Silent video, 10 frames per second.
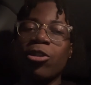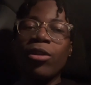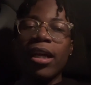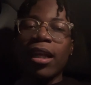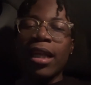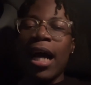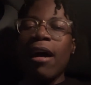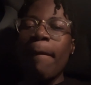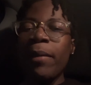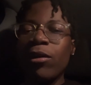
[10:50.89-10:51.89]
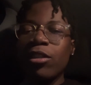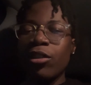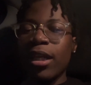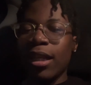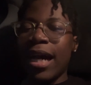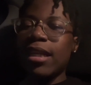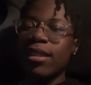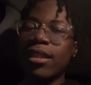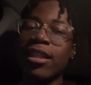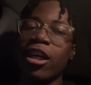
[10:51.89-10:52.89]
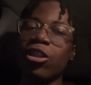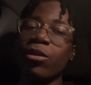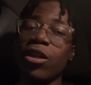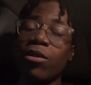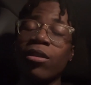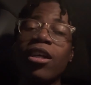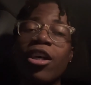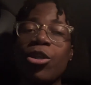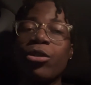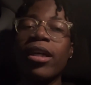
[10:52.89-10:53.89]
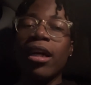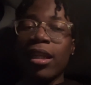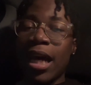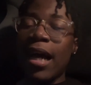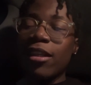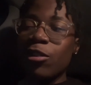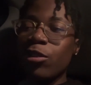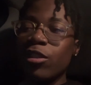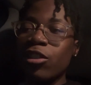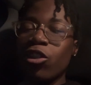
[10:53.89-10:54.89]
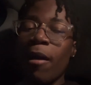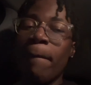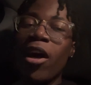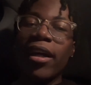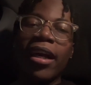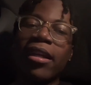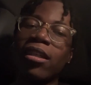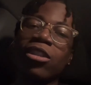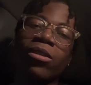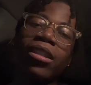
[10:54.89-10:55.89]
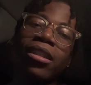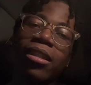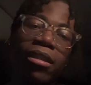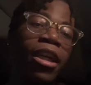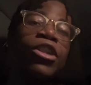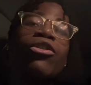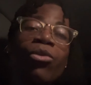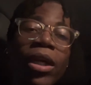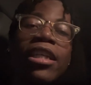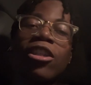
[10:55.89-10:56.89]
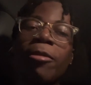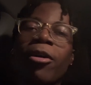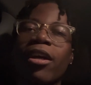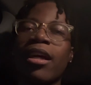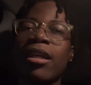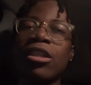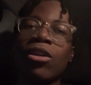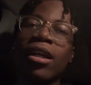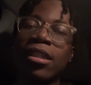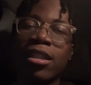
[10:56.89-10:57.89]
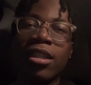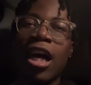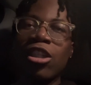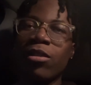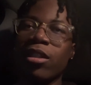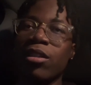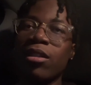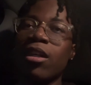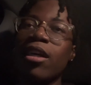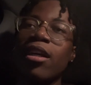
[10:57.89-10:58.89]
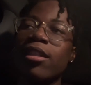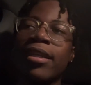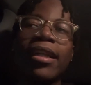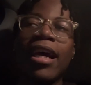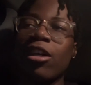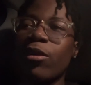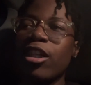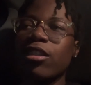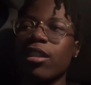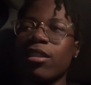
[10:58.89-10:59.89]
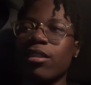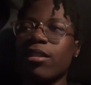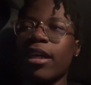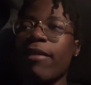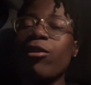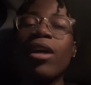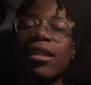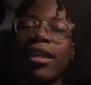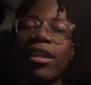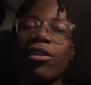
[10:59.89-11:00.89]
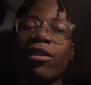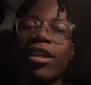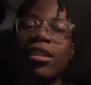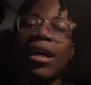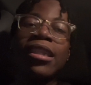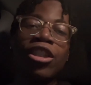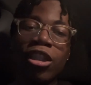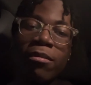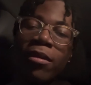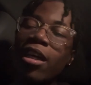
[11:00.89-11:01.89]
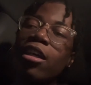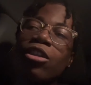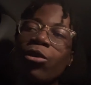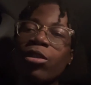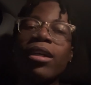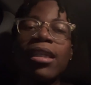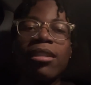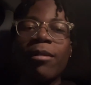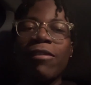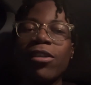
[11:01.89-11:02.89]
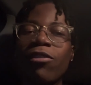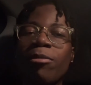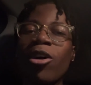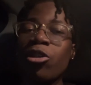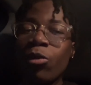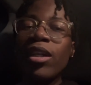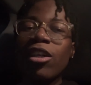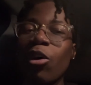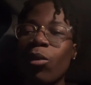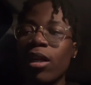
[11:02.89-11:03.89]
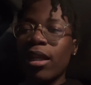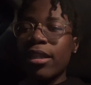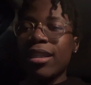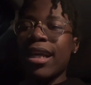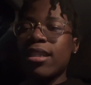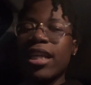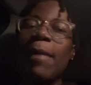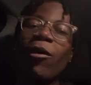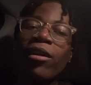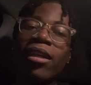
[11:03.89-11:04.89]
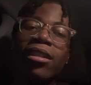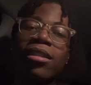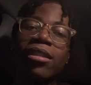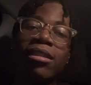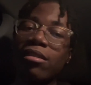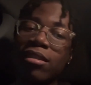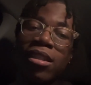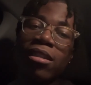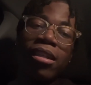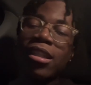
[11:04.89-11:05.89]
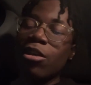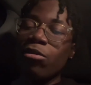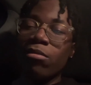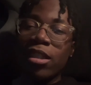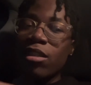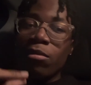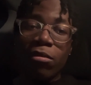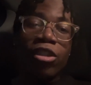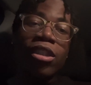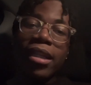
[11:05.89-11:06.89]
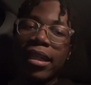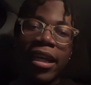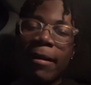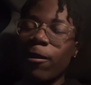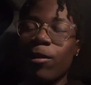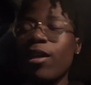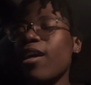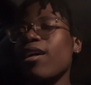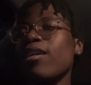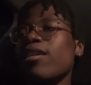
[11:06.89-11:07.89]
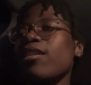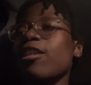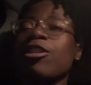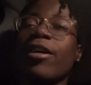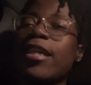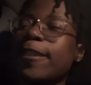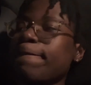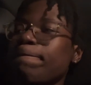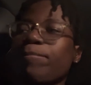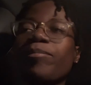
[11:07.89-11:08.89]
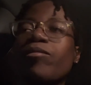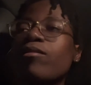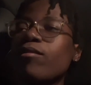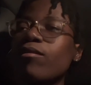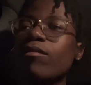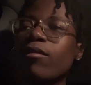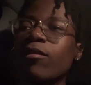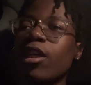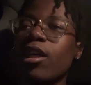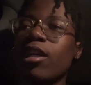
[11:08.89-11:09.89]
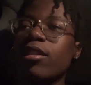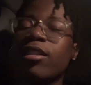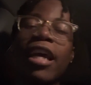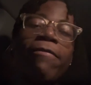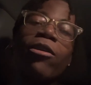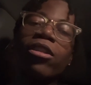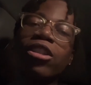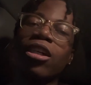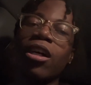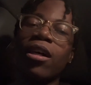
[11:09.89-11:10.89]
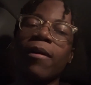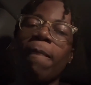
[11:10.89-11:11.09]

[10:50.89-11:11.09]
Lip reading: You get a lot of testosterone. You start barking at niggas, really. Like, you can really start barking at niggas. All that testosterone, take that aggression. Like, if you're not taking your aggression out gym, or you got some left over, bro, you really gonna want to like snap on niggas. It's gonna just like that, bro. It's crazy. Stay focused, y'all.